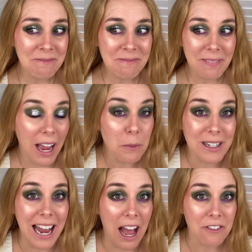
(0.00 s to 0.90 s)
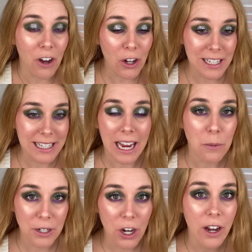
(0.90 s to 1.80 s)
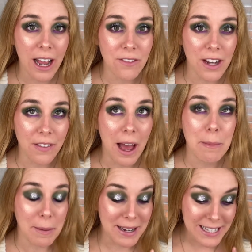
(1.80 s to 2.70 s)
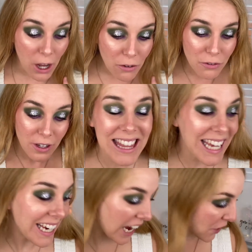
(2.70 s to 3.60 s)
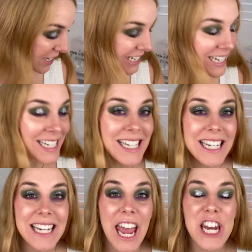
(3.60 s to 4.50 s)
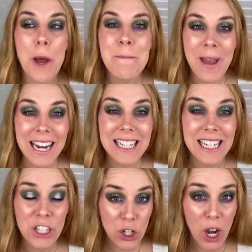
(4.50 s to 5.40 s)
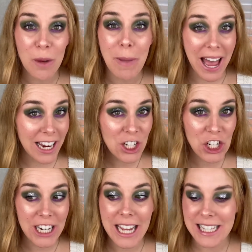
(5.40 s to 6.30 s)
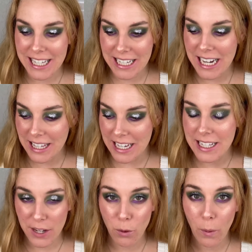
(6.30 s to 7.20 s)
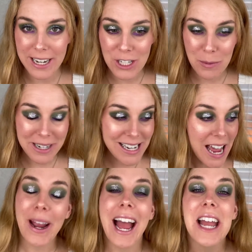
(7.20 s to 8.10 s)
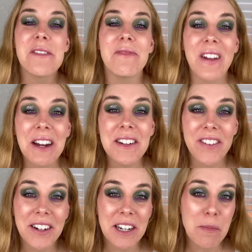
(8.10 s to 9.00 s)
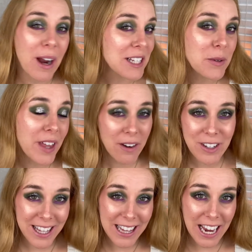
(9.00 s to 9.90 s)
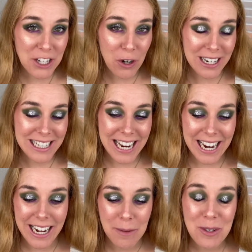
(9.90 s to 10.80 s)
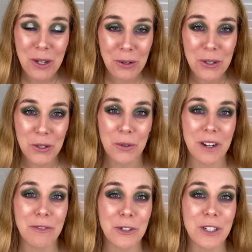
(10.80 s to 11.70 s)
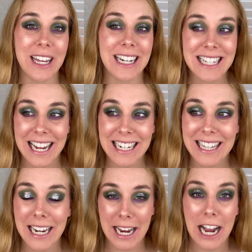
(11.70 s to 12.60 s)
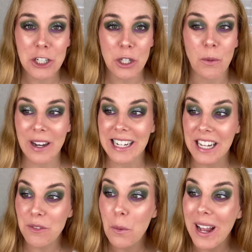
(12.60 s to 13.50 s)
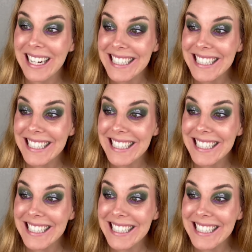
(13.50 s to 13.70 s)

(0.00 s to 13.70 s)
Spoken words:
I wouldn't have. Honestly, I would not have done that by myself. I think Carrington did an amazing job packaging and sending this giveaway to me. I am very, very impressed with everything that I tried today, and I'm so, so grateful and excited that I actually won a giveaway.